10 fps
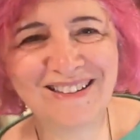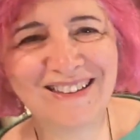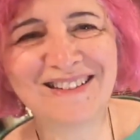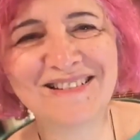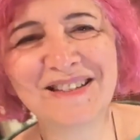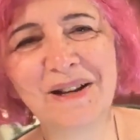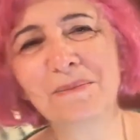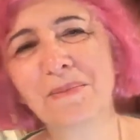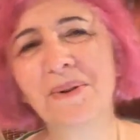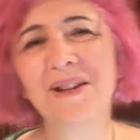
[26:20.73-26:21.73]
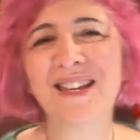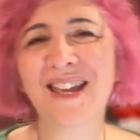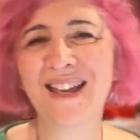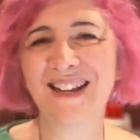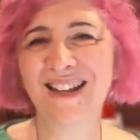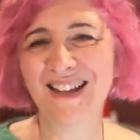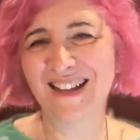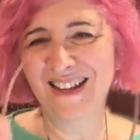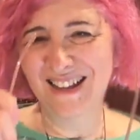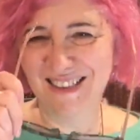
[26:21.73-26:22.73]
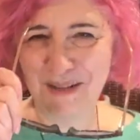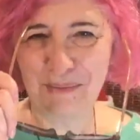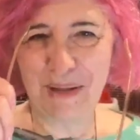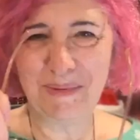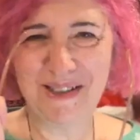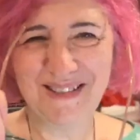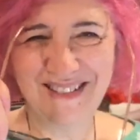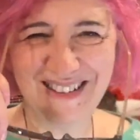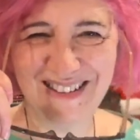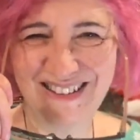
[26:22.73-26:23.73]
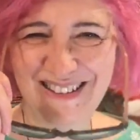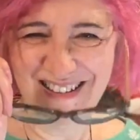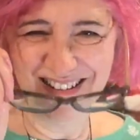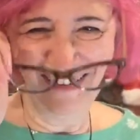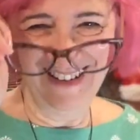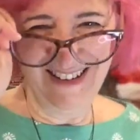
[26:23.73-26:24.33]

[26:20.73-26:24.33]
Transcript: ears aren't burning yet, then maybe do it a little longer.